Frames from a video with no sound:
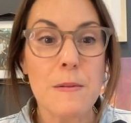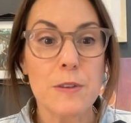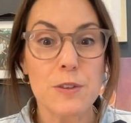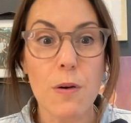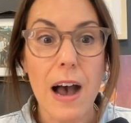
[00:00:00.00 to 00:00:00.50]

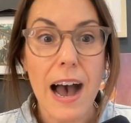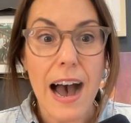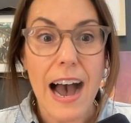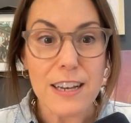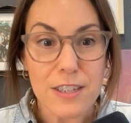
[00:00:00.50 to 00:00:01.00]
So
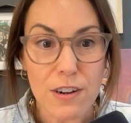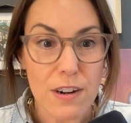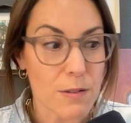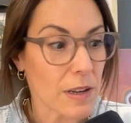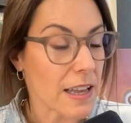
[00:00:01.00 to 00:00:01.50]
I started
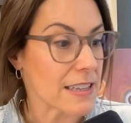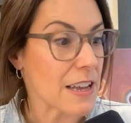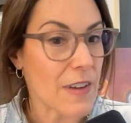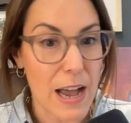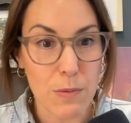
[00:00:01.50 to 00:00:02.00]
to realize
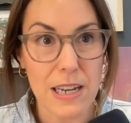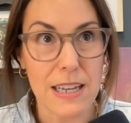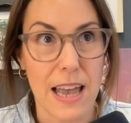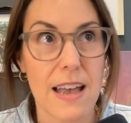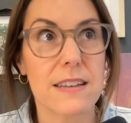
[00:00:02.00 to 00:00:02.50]
if I want to
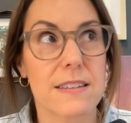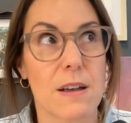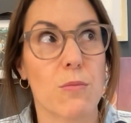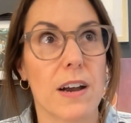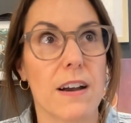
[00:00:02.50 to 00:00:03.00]
get
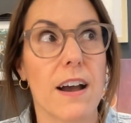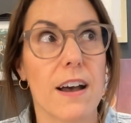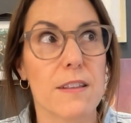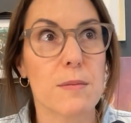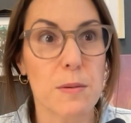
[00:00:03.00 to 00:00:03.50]
somewhere
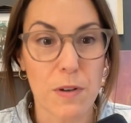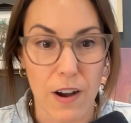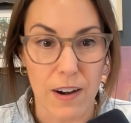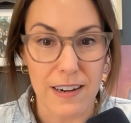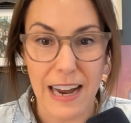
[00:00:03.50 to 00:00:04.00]
other people
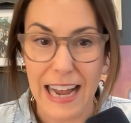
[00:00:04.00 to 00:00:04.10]
aren't,